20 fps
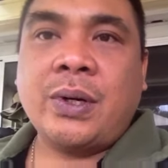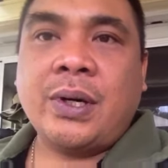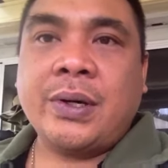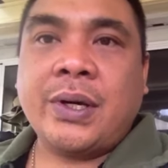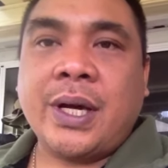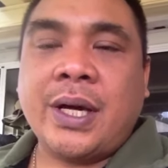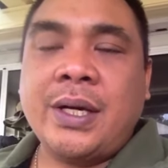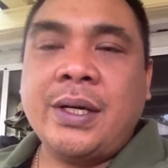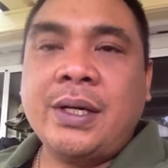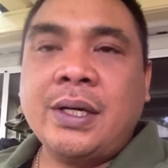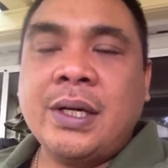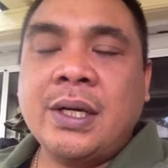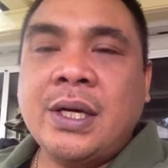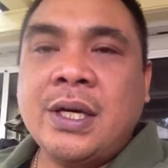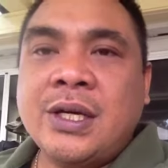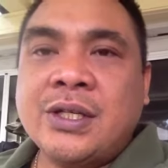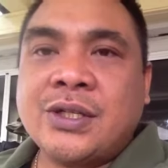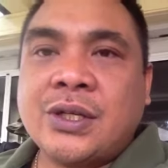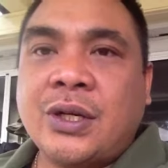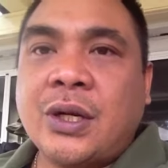okay?
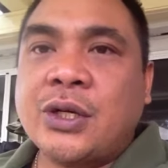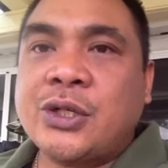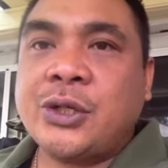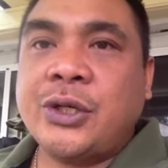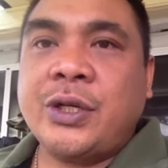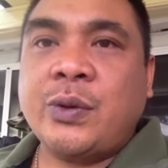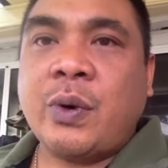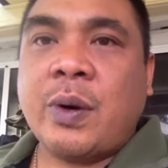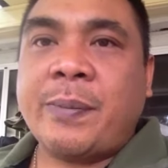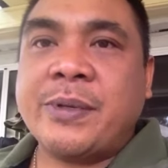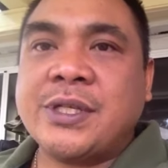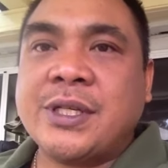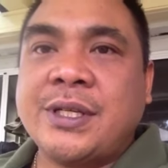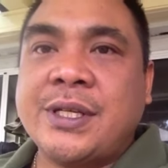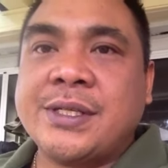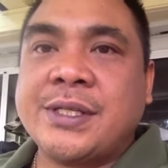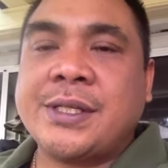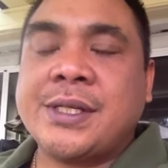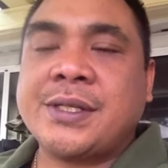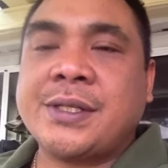So no shooting weapons in
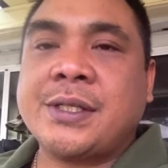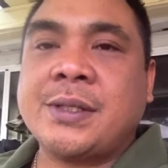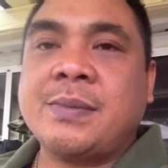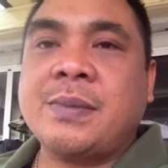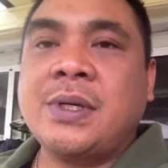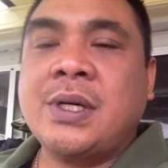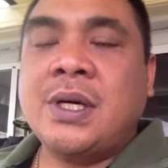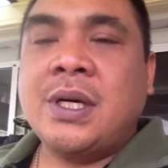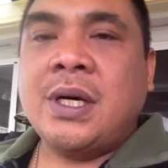this system.